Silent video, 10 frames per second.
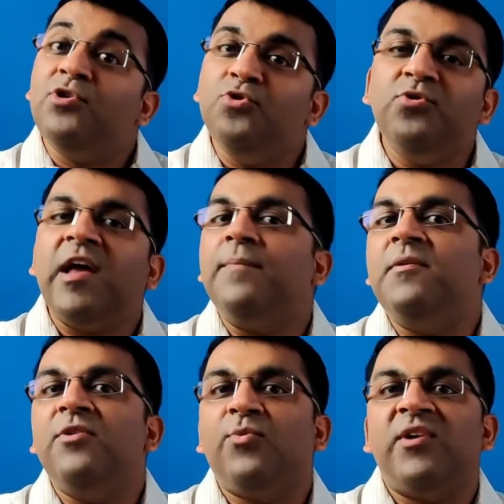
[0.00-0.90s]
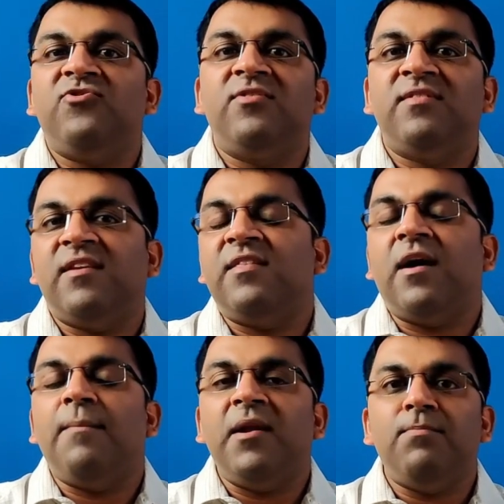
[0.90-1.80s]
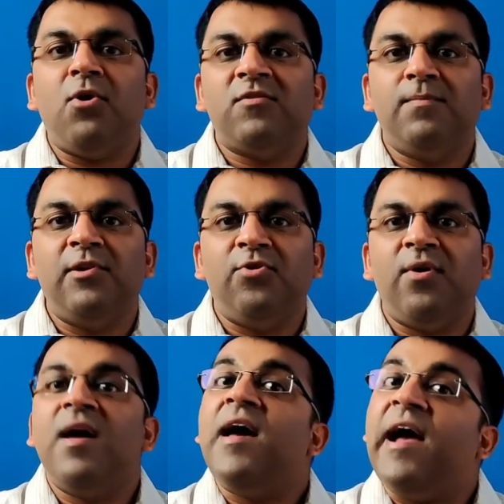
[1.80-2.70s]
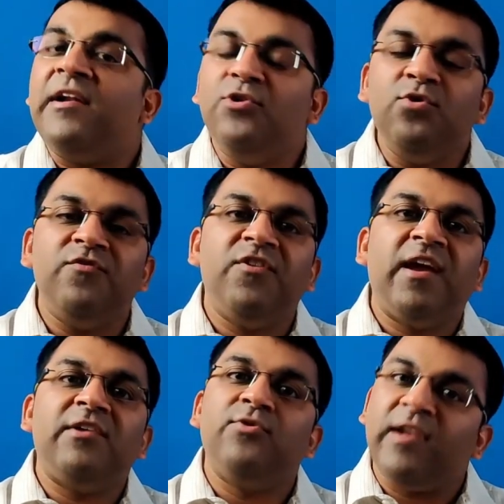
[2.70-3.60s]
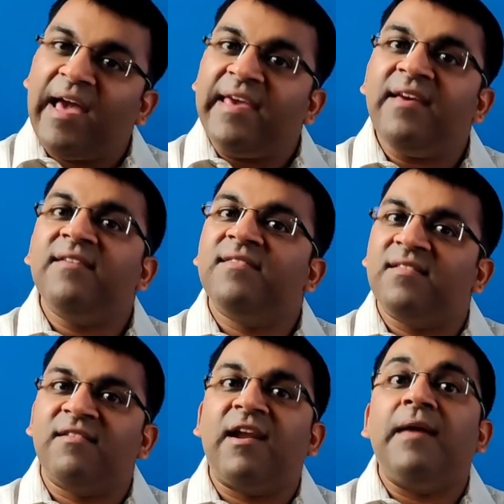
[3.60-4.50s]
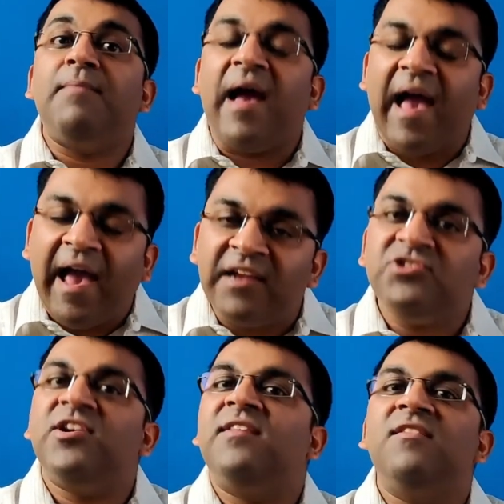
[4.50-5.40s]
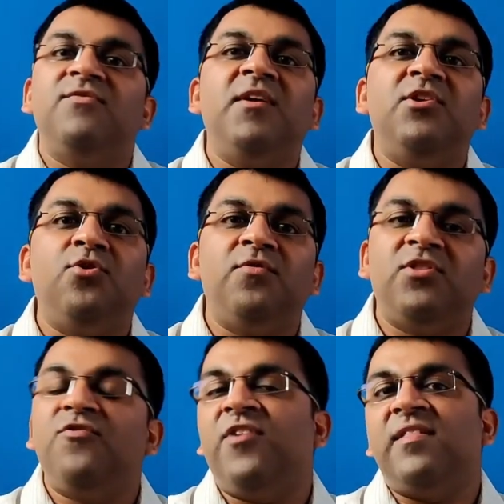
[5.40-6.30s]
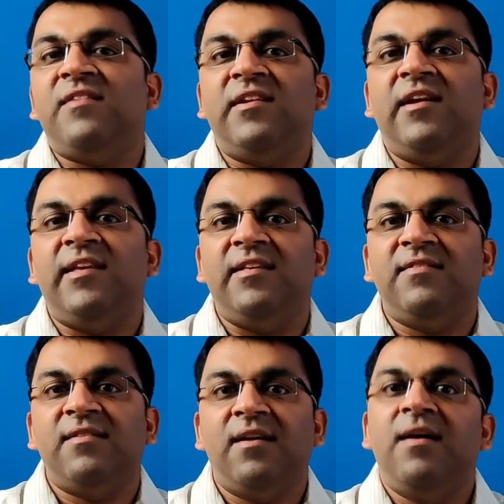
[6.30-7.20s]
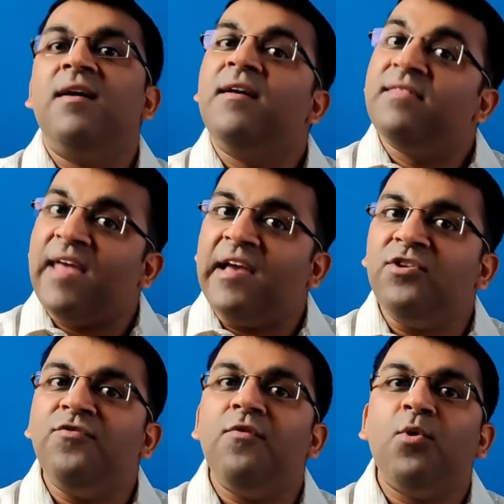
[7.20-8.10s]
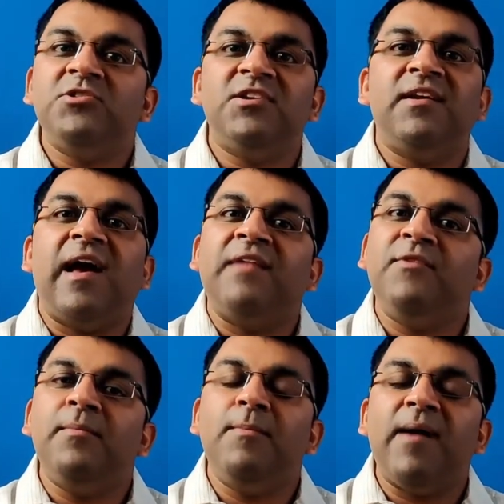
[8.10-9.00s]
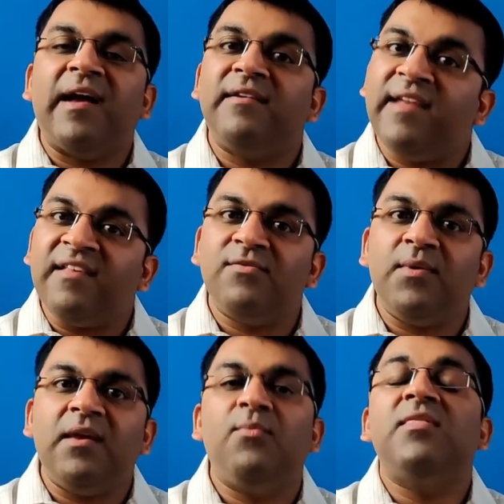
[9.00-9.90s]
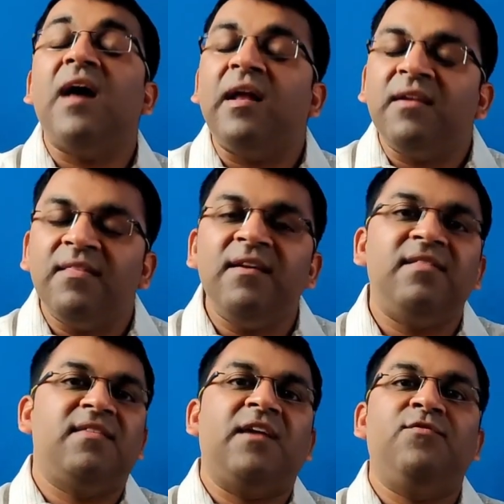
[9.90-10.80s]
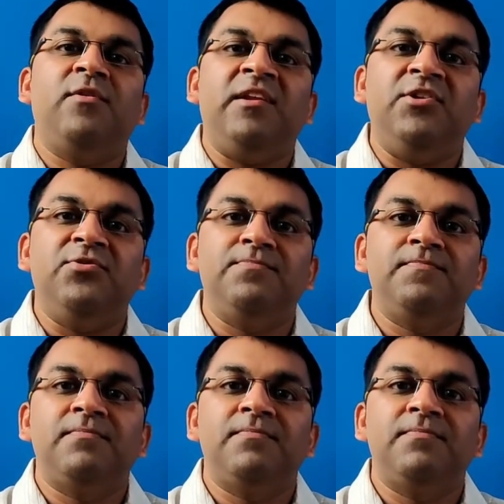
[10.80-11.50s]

Do type in your questions in the comment box below, and don't forget to like, subscribe and share this video with your friends and colleagues. Thank you for watching, and we'll be back next week with another insightful video.